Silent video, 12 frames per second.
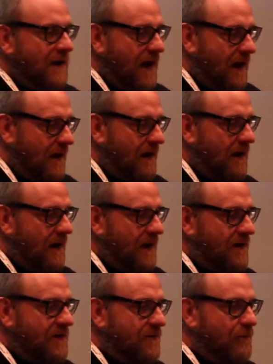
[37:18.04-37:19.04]
Uh,
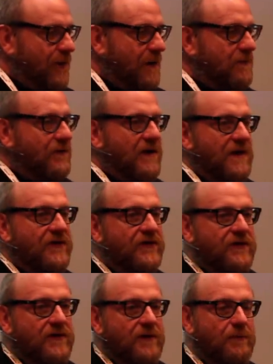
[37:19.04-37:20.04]
and you bolt this
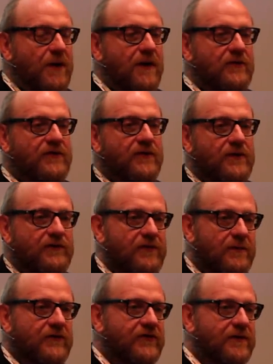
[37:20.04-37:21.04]
to the post of the
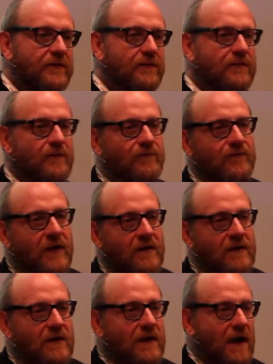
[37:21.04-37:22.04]
drum stool,
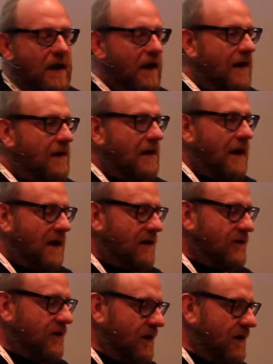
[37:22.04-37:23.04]
uh,
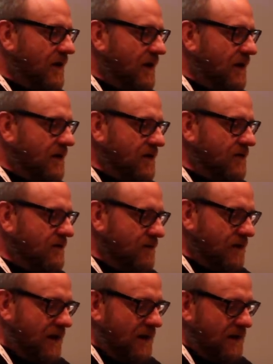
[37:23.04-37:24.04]
and uh,
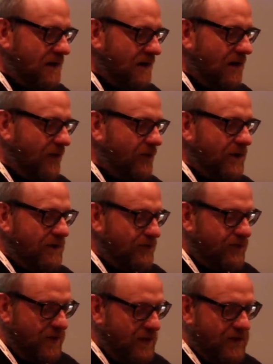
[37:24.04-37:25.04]
you uh, offer your
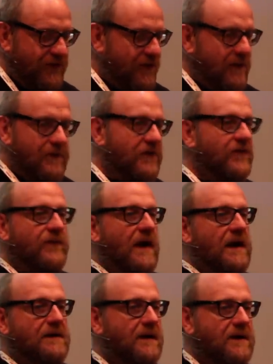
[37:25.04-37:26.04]
drummer a service of
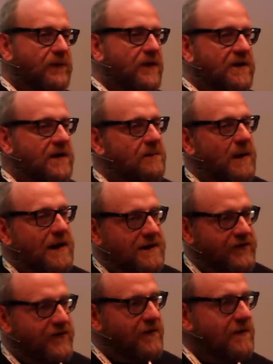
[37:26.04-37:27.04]
ainley fitting
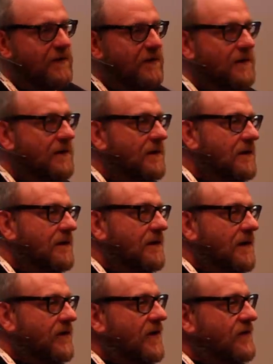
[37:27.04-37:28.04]
bass,
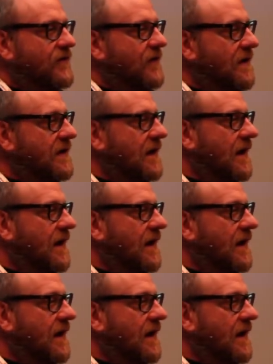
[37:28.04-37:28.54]
essentially.